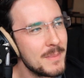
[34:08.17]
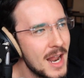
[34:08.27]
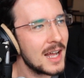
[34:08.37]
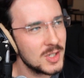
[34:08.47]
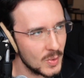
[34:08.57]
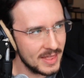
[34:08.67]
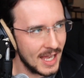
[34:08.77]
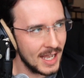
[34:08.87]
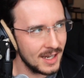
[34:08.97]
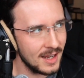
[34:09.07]
I'm not doing
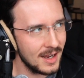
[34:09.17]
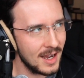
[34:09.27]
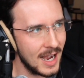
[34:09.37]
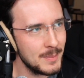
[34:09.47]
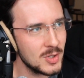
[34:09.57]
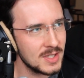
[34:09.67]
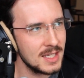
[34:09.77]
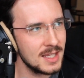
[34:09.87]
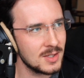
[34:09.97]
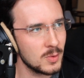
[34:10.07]
that, I'm just
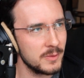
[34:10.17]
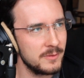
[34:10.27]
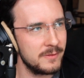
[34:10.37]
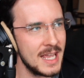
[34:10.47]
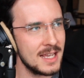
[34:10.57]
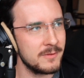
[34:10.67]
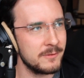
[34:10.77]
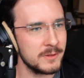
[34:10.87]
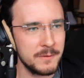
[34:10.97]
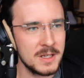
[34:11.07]
in this sort of vague,
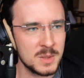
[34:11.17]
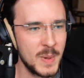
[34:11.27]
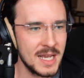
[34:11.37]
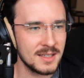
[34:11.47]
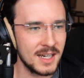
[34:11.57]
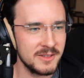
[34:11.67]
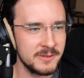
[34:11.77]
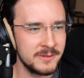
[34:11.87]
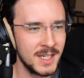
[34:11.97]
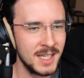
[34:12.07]
fluffy space
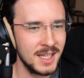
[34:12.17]
of,